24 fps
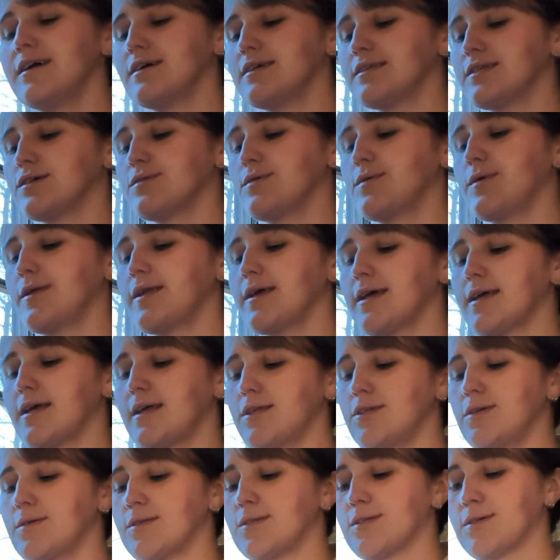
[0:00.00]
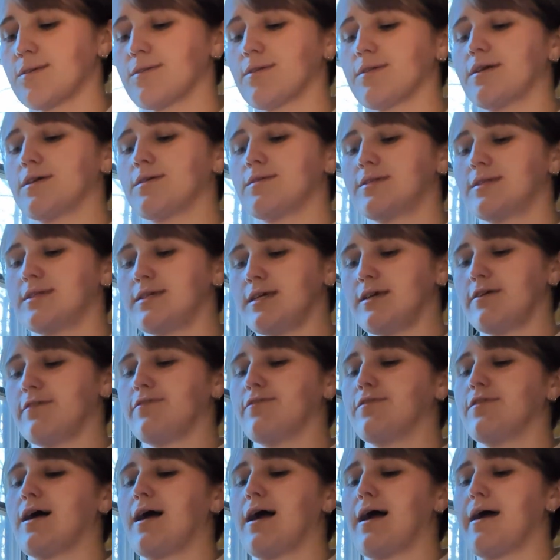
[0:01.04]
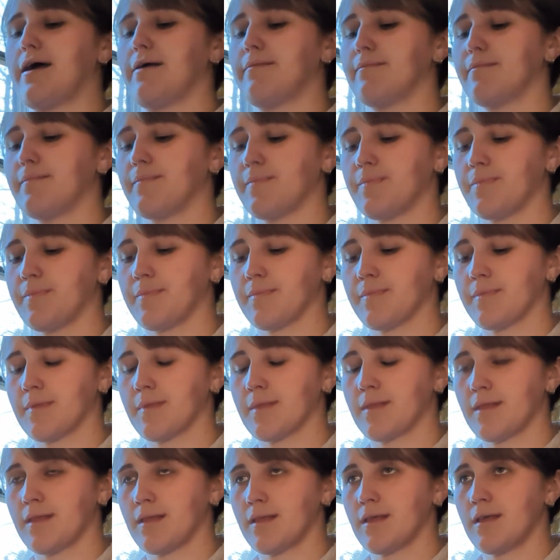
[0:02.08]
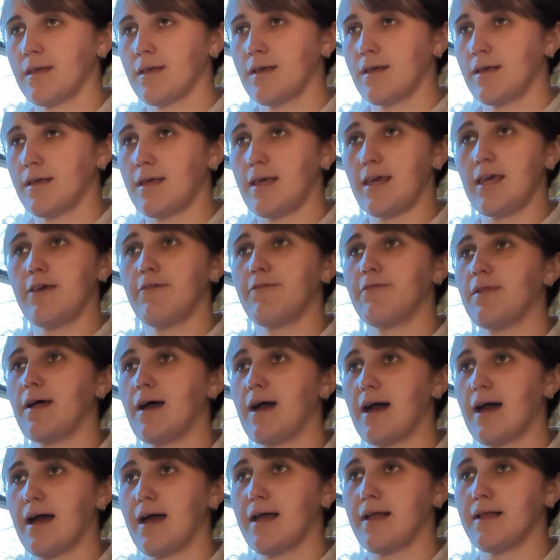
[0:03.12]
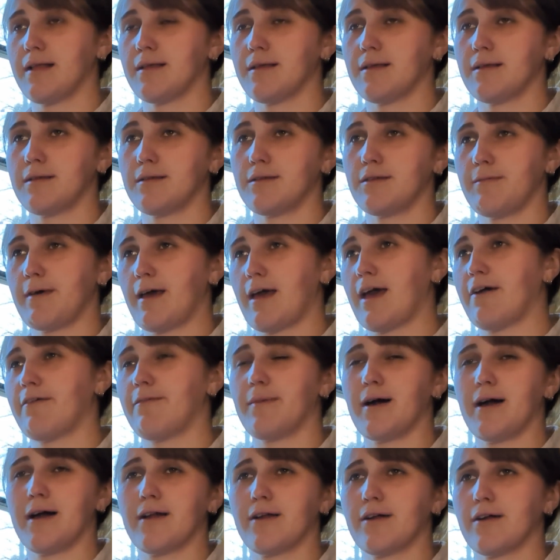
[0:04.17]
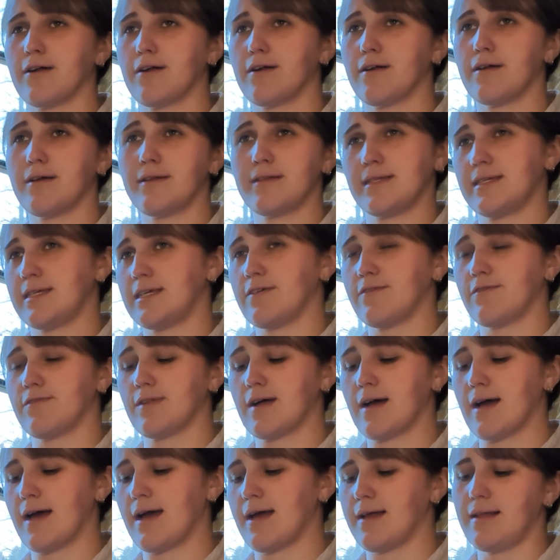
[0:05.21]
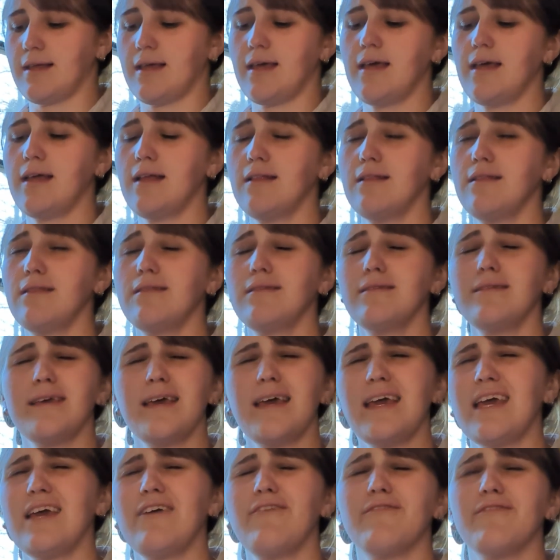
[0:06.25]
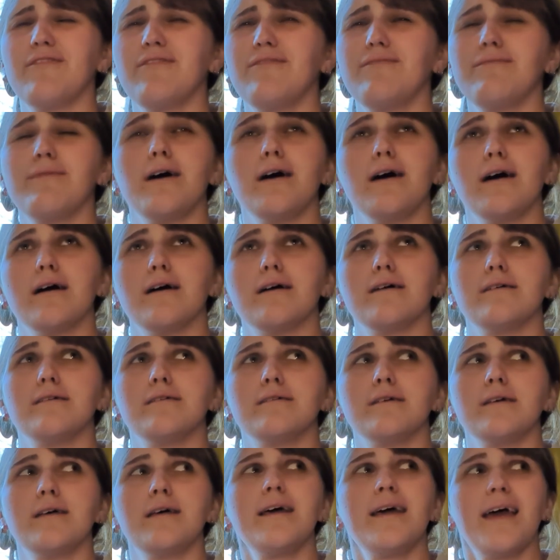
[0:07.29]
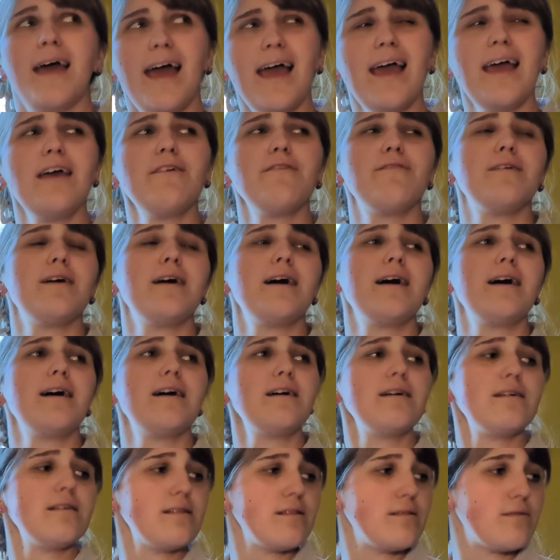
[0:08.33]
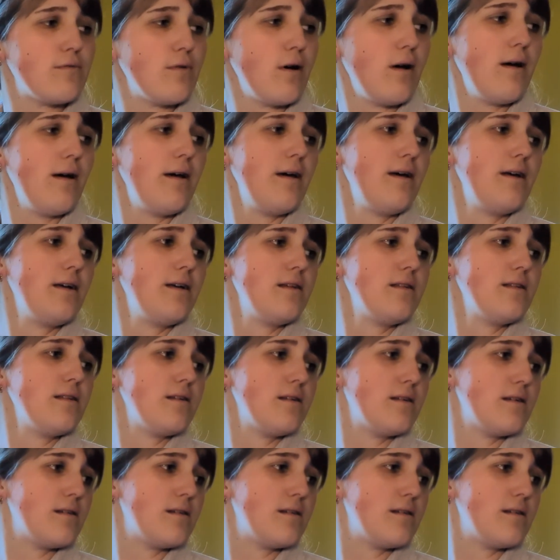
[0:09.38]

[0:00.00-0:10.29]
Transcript: So we want to kind of do a circle there. D flat, E flat, F minor, D flat, and E flat, A flat, 1.